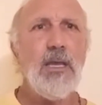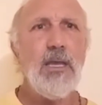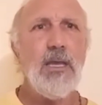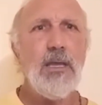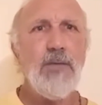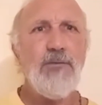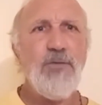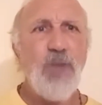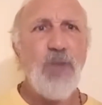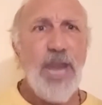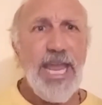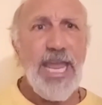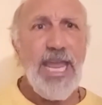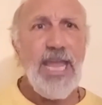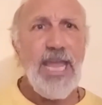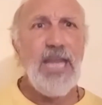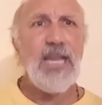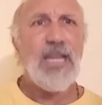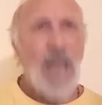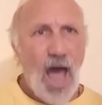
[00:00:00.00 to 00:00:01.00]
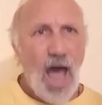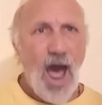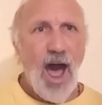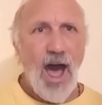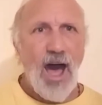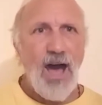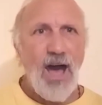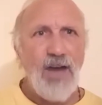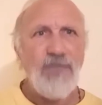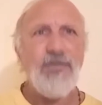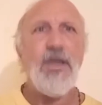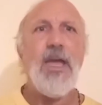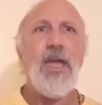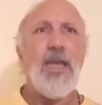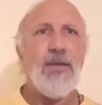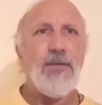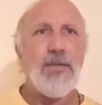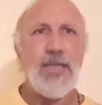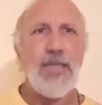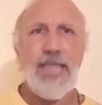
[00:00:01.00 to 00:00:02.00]
Free
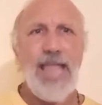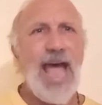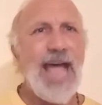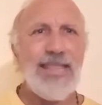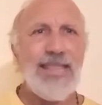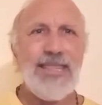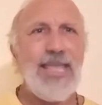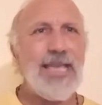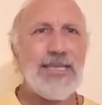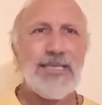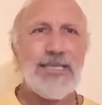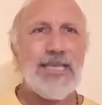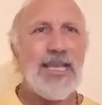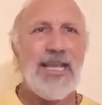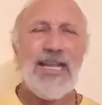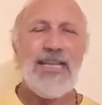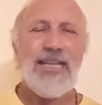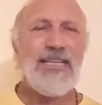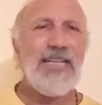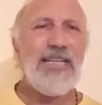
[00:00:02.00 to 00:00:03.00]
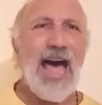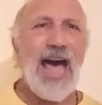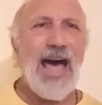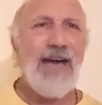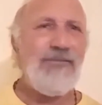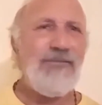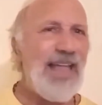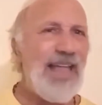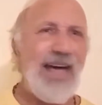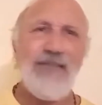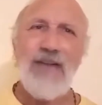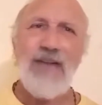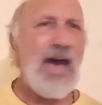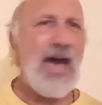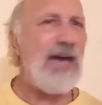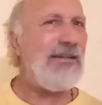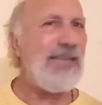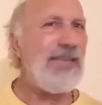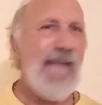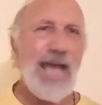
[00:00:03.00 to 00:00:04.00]
love, not this love,
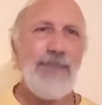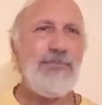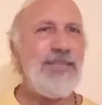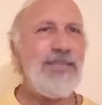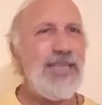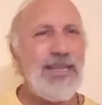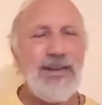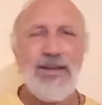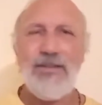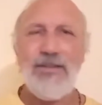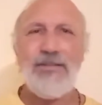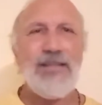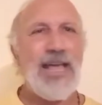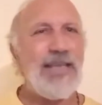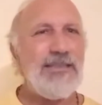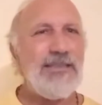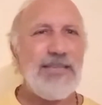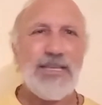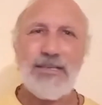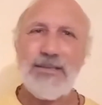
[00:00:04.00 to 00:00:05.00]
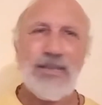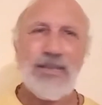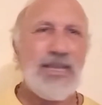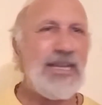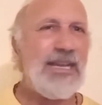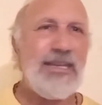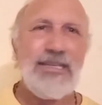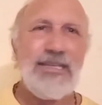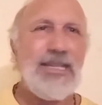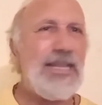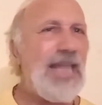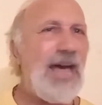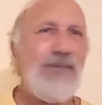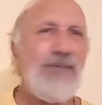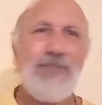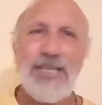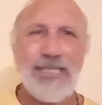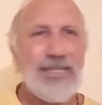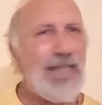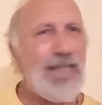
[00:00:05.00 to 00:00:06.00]
like you're gonna,
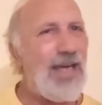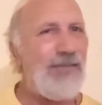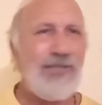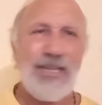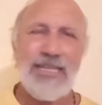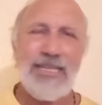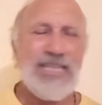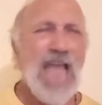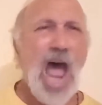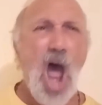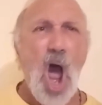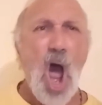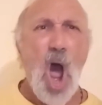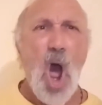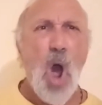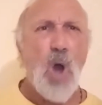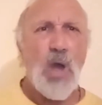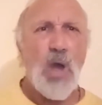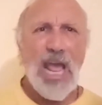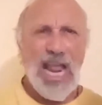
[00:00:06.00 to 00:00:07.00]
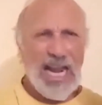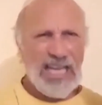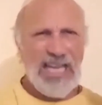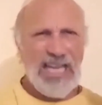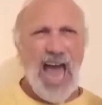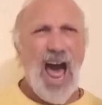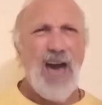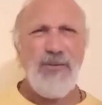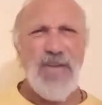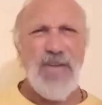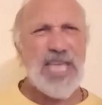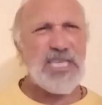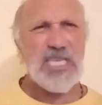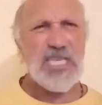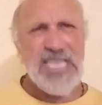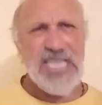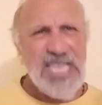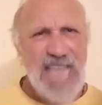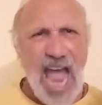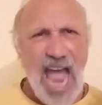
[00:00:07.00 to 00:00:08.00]
love is love. No! Love is
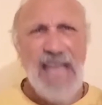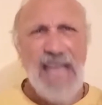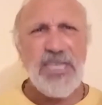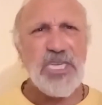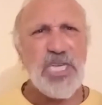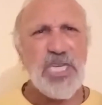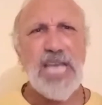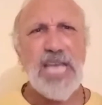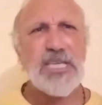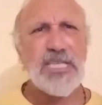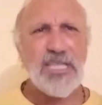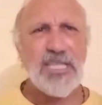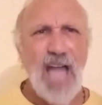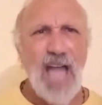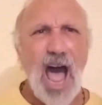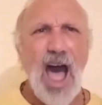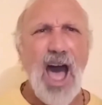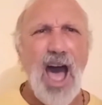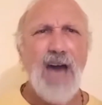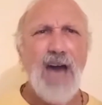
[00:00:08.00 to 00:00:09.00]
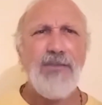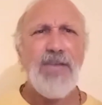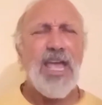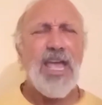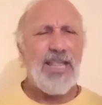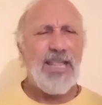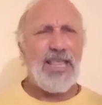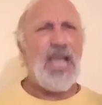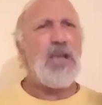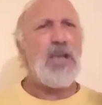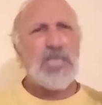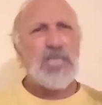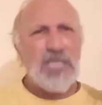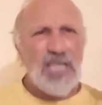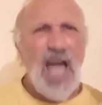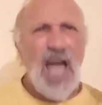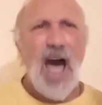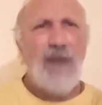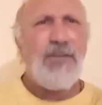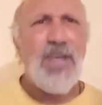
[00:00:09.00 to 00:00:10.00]
not just love. There's
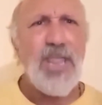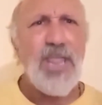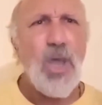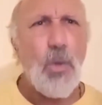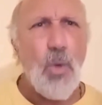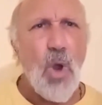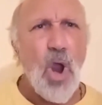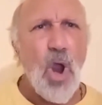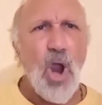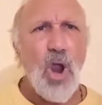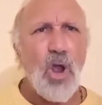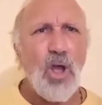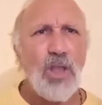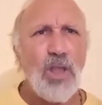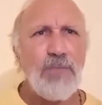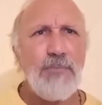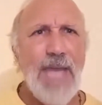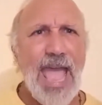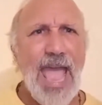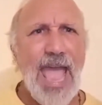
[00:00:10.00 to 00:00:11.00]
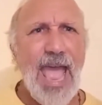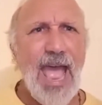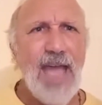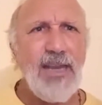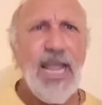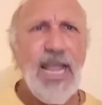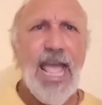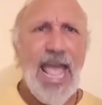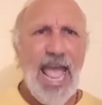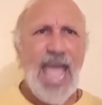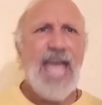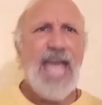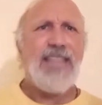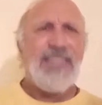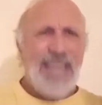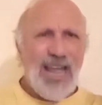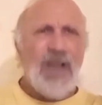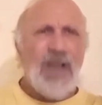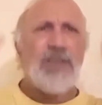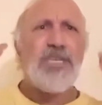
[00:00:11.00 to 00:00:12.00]
love of the world, man.
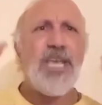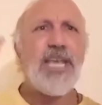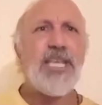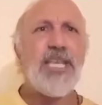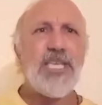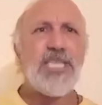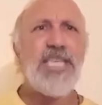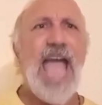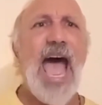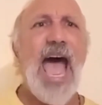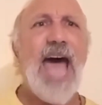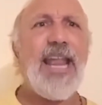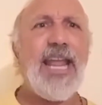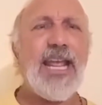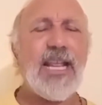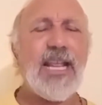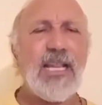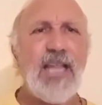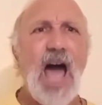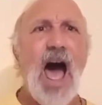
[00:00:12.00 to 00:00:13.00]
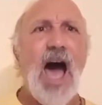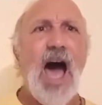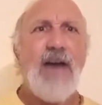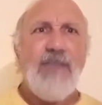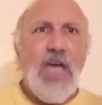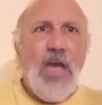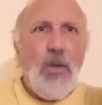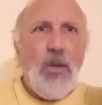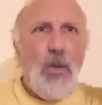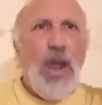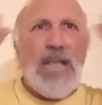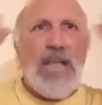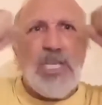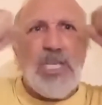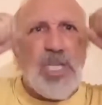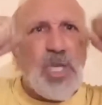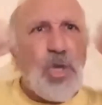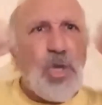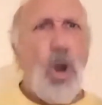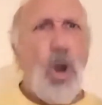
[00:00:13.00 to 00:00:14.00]
And there's ecstatic love with
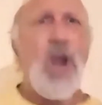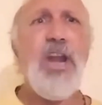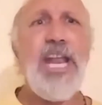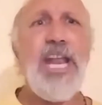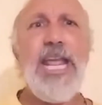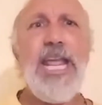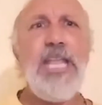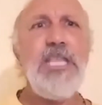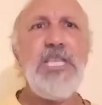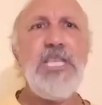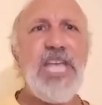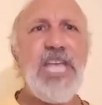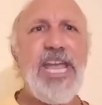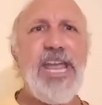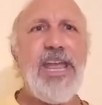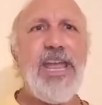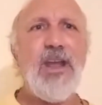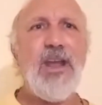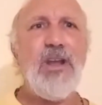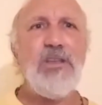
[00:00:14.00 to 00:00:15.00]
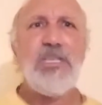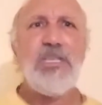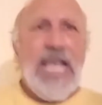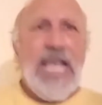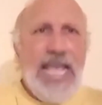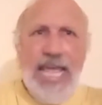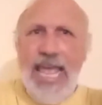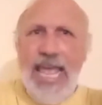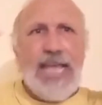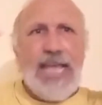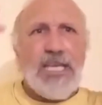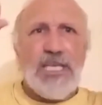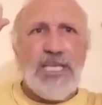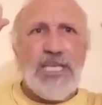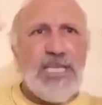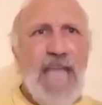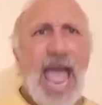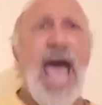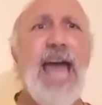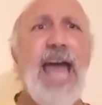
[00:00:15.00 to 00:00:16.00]
squirting tears,
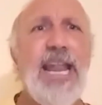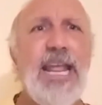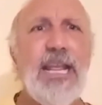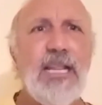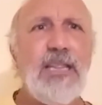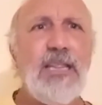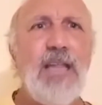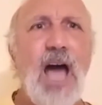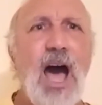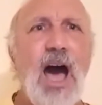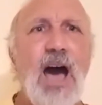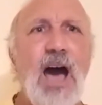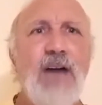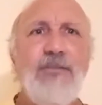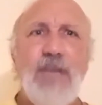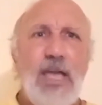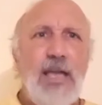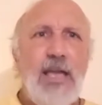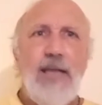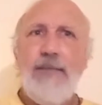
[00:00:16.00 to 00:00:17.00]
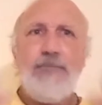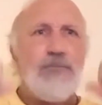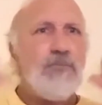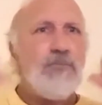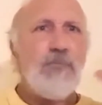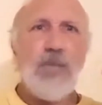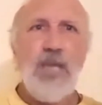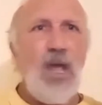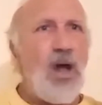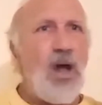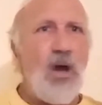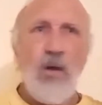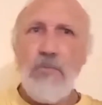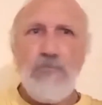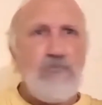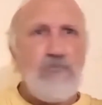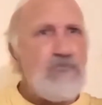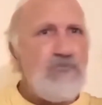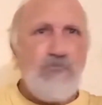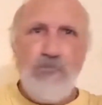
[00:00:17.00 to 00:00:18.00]
ecstatic love,
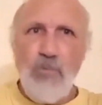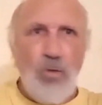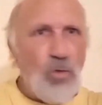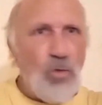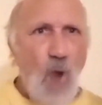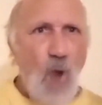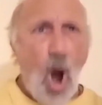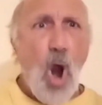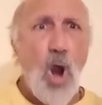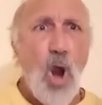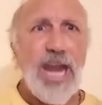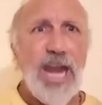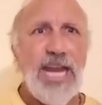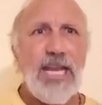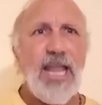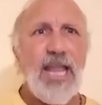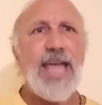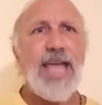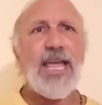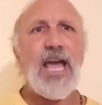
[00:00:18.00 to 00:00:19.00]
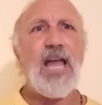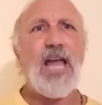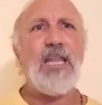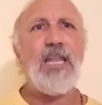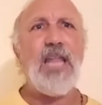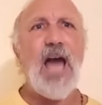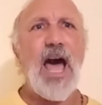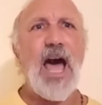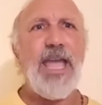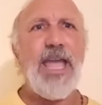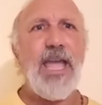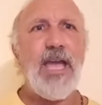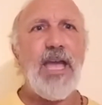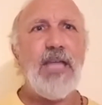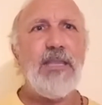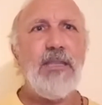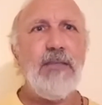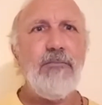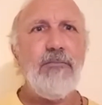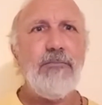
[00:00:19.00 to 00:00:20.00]
roaring like a
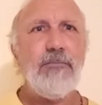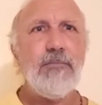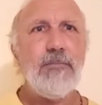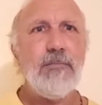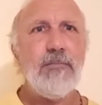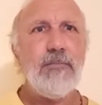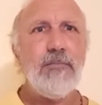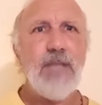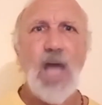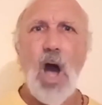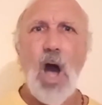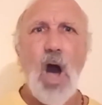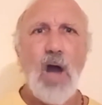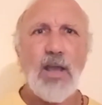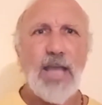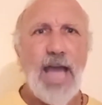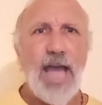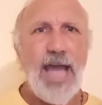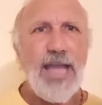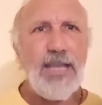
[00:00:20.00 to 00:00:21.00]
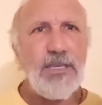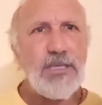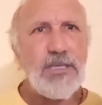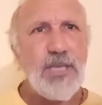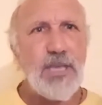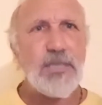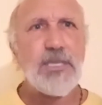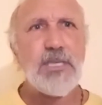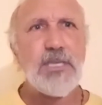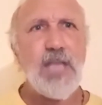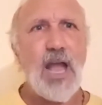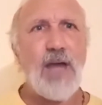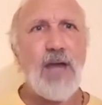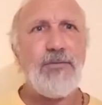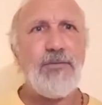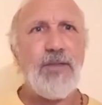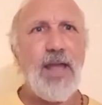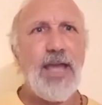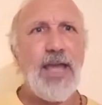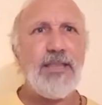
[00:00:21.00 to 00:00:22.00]
lion, all kinds of
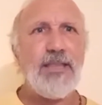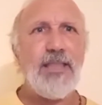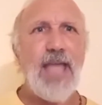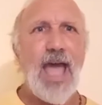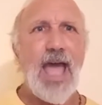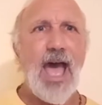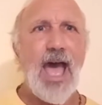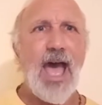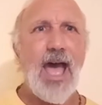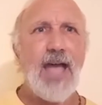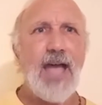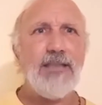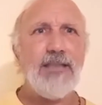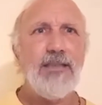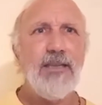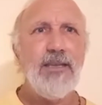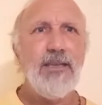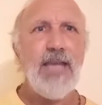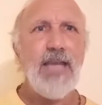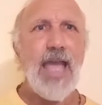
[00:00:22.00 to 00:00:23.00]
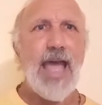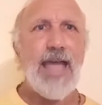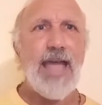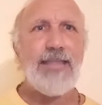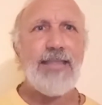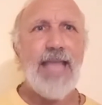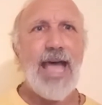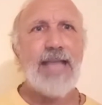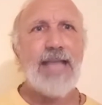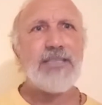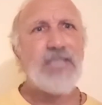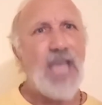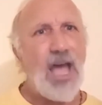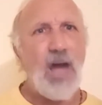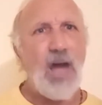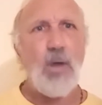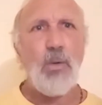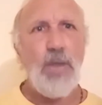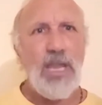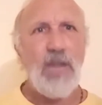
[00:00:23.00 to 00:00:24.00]
stuff like that. And that's
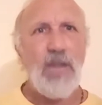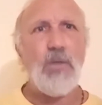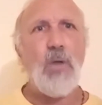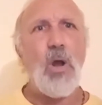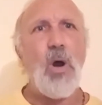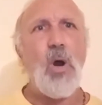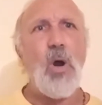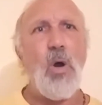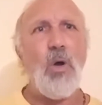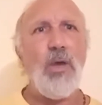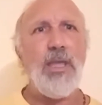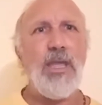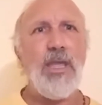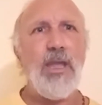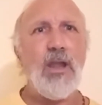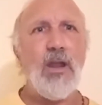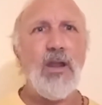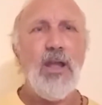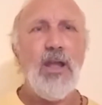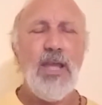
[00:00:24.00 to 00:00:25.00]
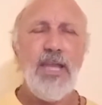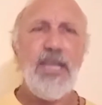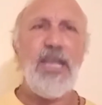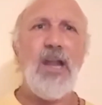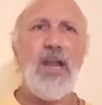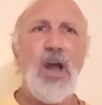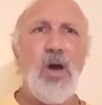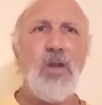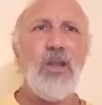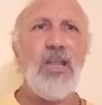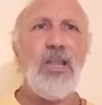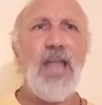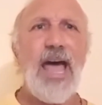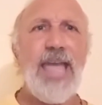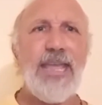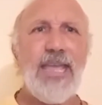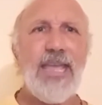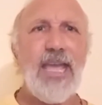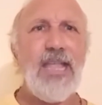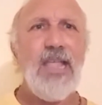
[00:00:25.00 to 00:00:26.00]
how we roll here. You don't
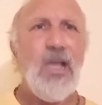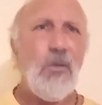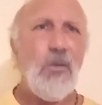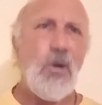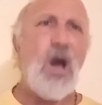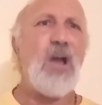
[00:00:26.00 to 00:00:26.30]
like it?